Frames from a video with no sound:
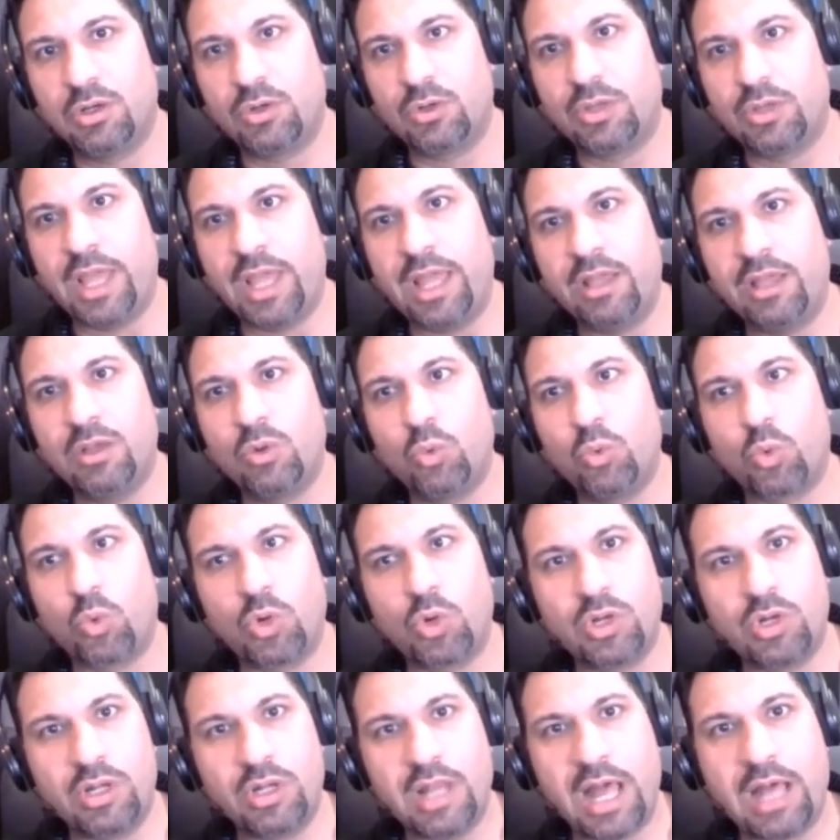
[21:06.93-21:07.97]
Okay,
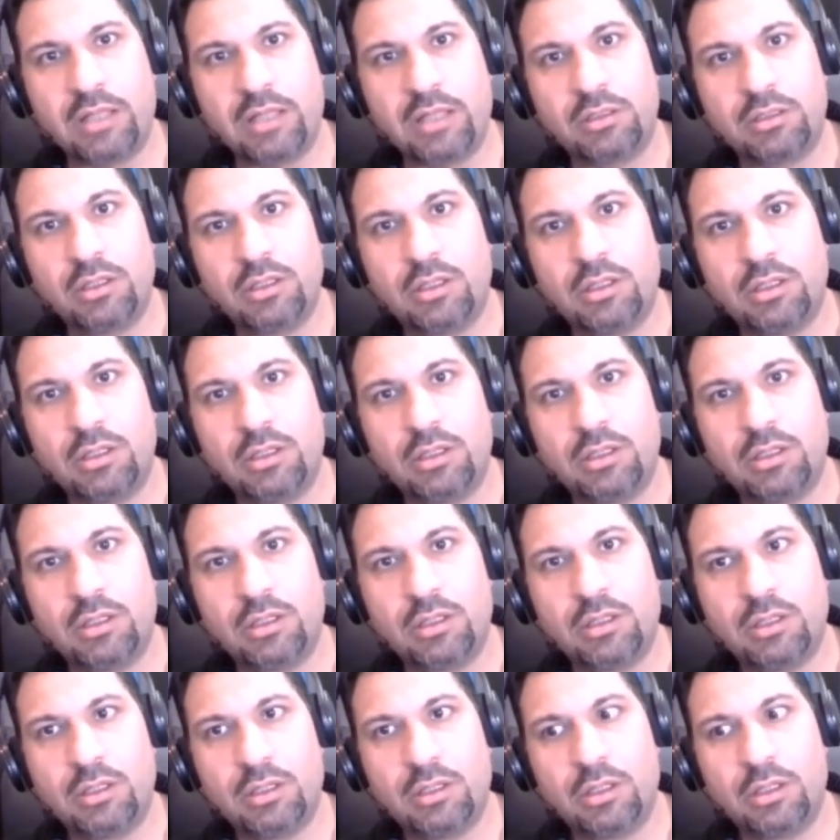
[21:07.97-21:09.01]
we're not
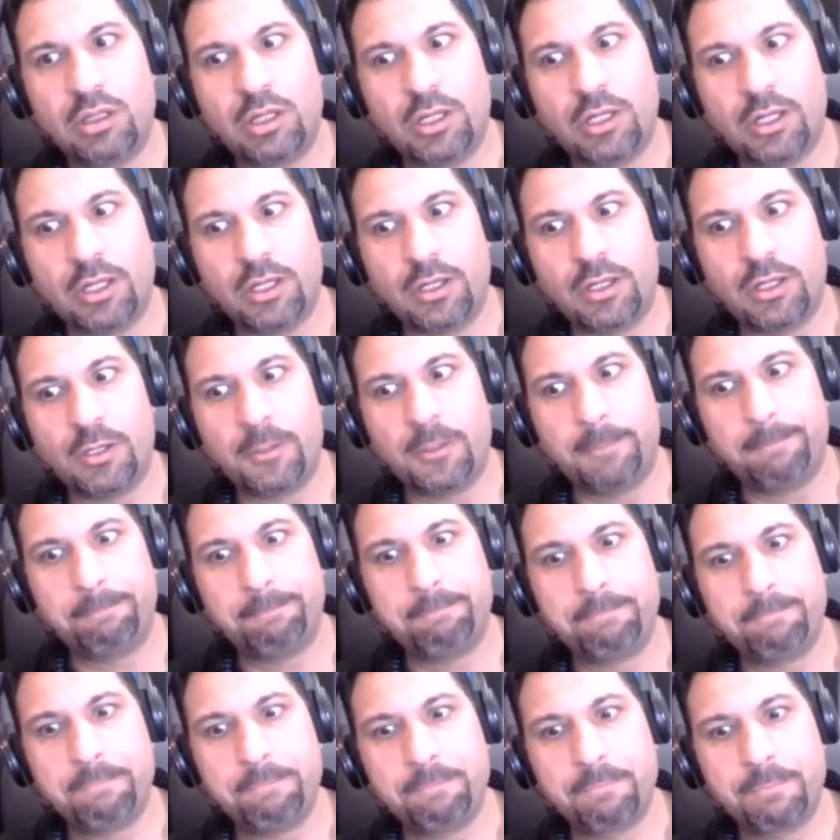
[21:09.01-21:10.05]
uh,
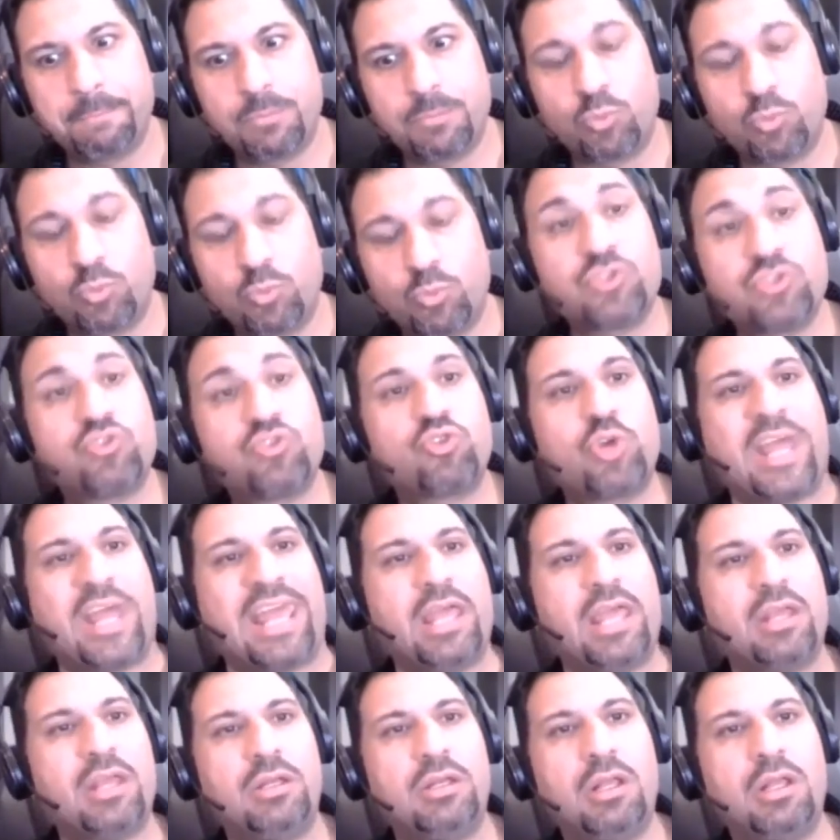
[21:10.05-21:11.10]

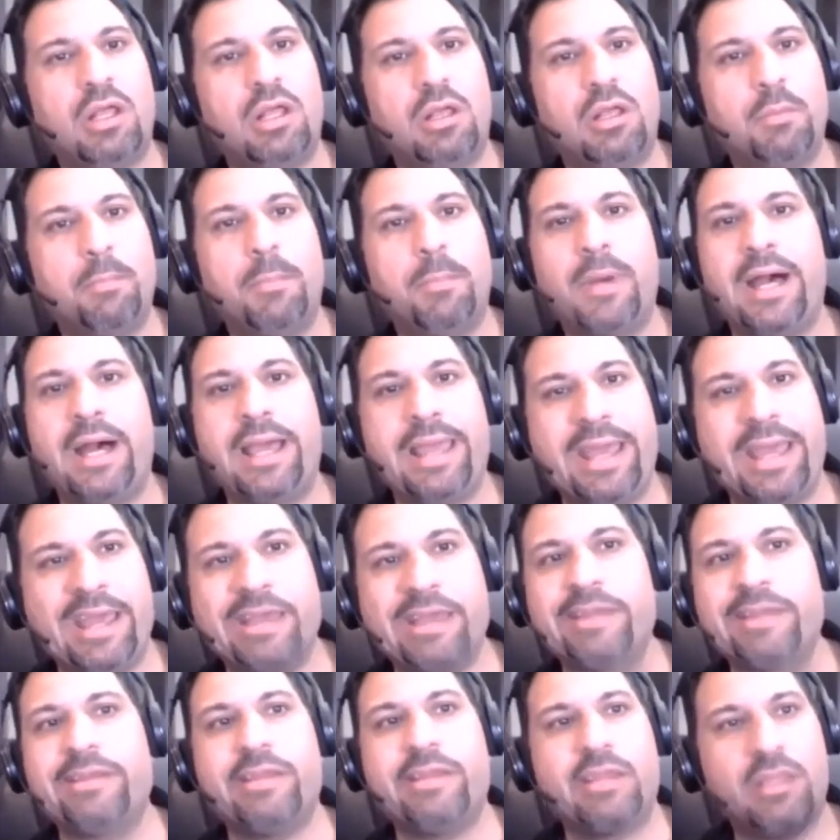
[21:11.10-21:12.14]
restrained by
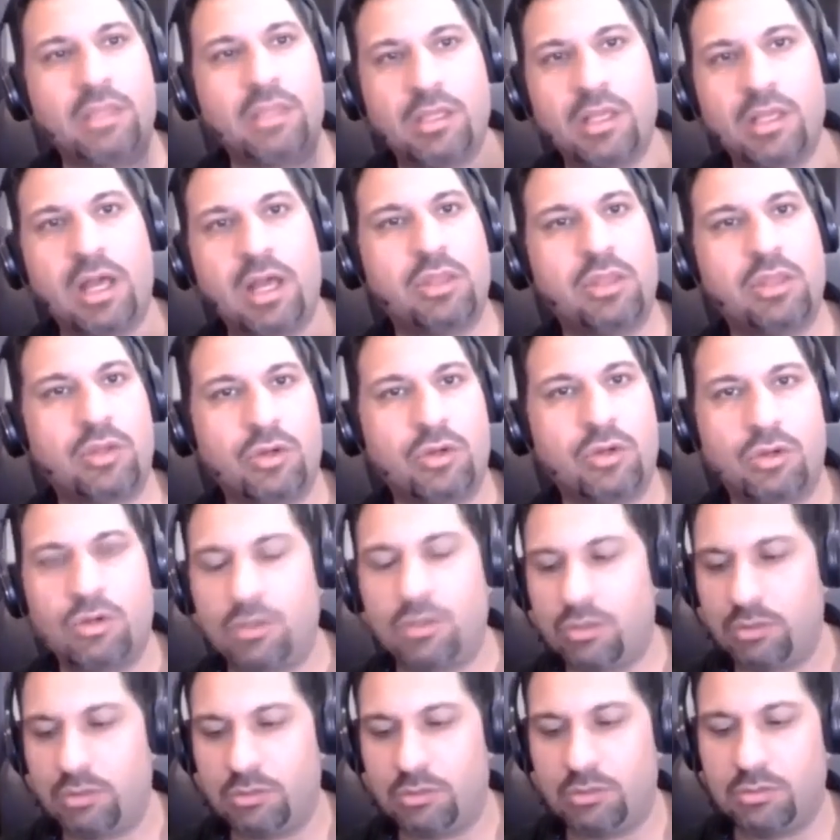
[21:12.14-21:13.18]
any
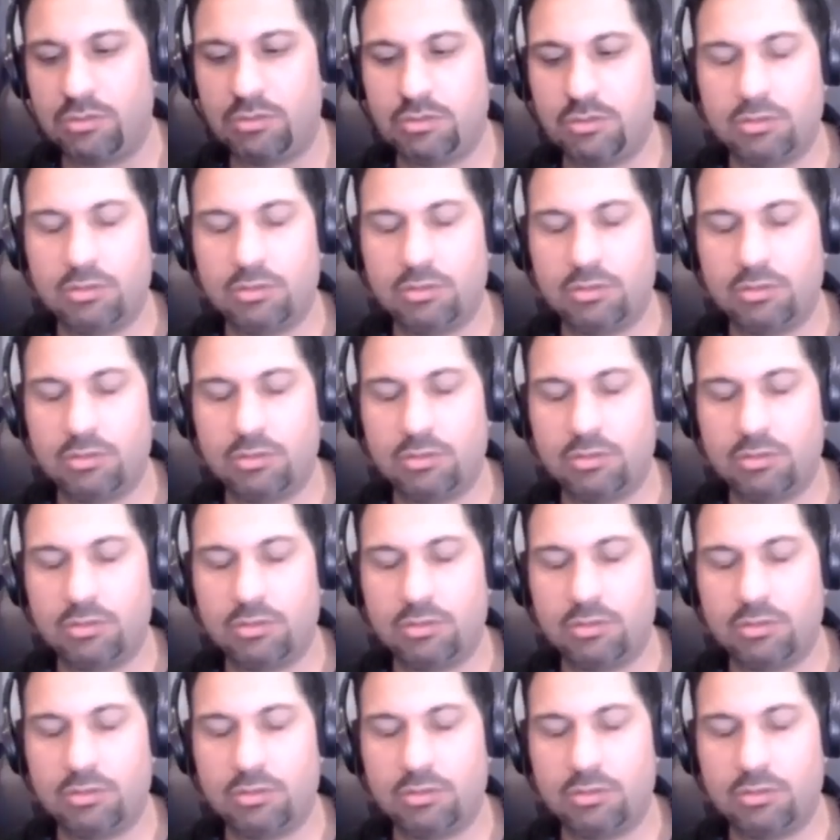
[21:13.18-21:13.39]
other